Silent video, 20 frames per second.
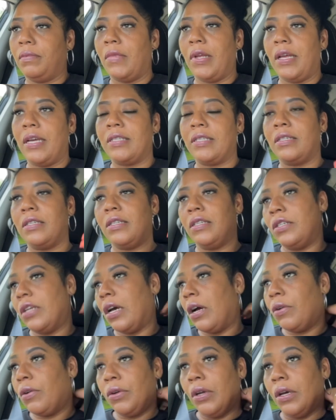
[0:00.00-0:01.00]
As an
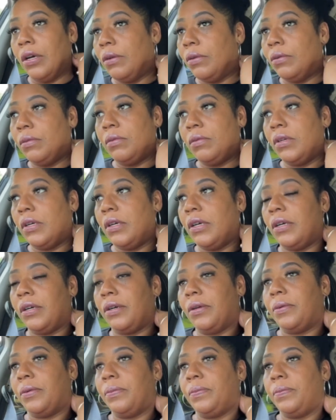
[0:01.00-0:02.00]
adult, no.
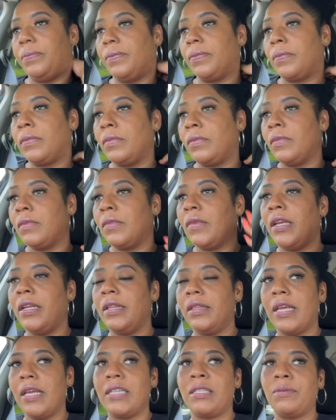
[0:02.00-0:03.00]
Um,
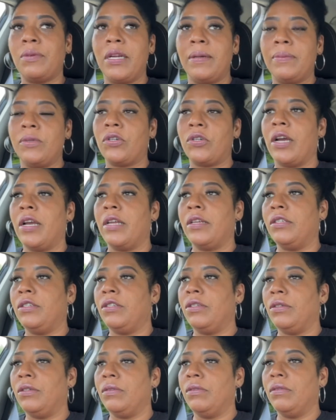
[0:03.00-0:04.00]
and that's what I'm trying to
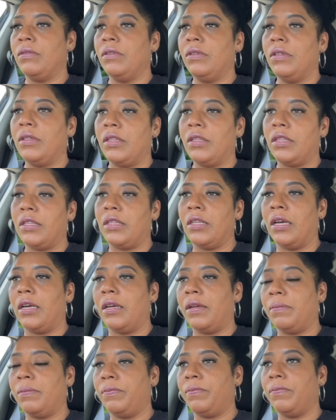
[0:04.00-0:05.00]
do
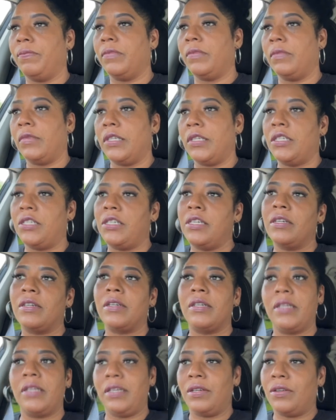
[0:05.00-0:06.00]
um, this year
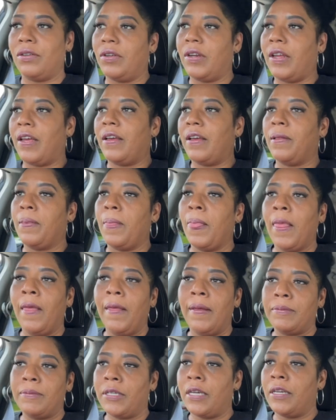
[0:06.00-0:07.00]
and here on out.
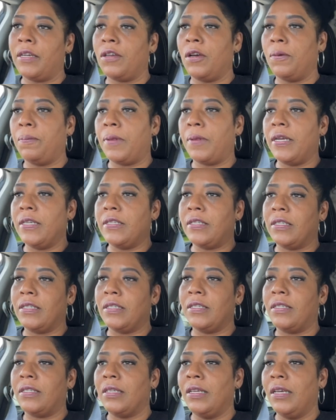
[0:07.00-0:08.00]
I'm trying to go
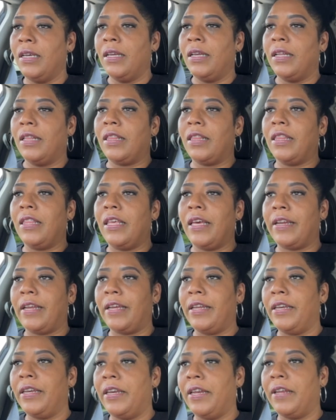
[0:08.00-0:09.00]
places that
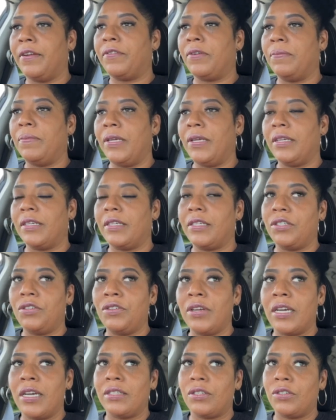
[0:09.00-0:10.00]
I've never been because
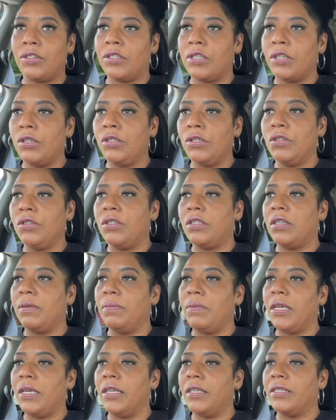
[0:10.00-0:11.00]
you guys are so used to
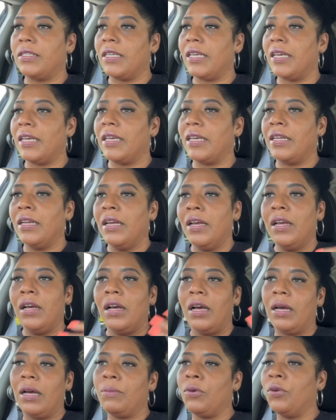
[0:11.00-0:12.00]
me saying,
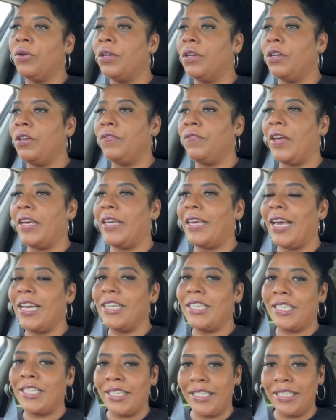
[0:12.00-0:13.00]
I'm going on
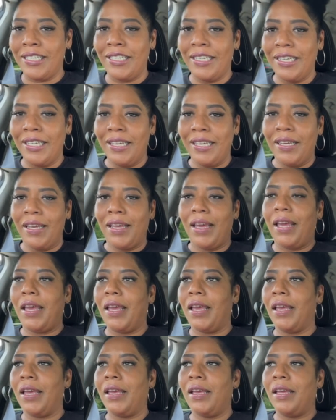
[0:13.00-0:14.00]
vacation
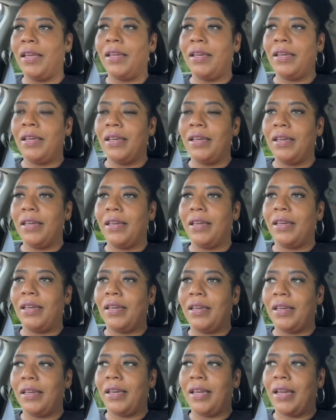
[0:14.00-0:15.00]

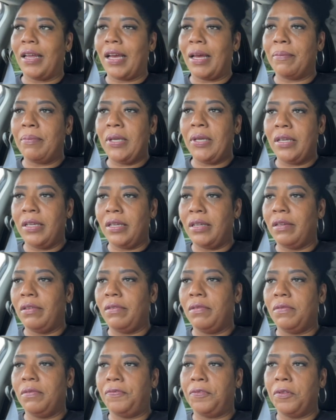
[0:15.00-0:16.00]
and I be
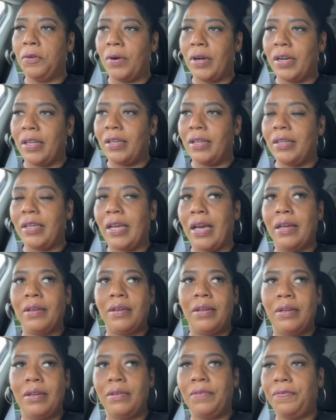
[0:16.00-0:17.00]
in Florida. Y'all
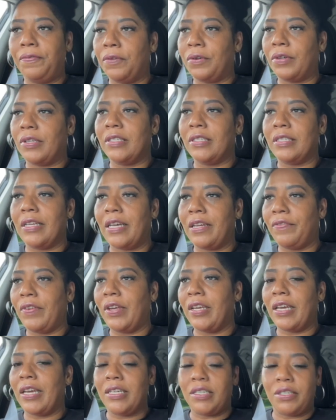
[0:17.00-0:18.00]
know Florida is not a
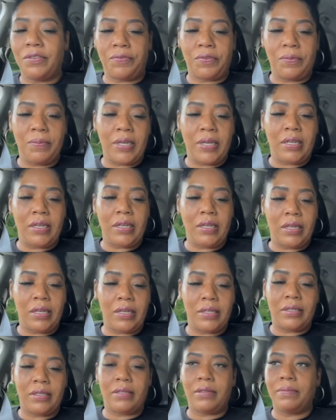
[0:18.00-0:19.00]
vacation for me.
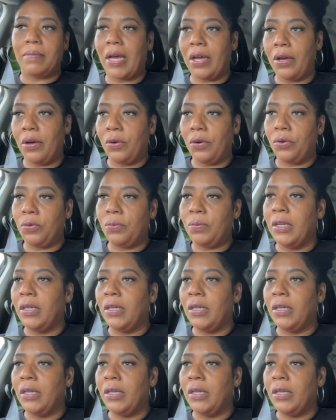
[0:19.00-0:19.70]
It's my home.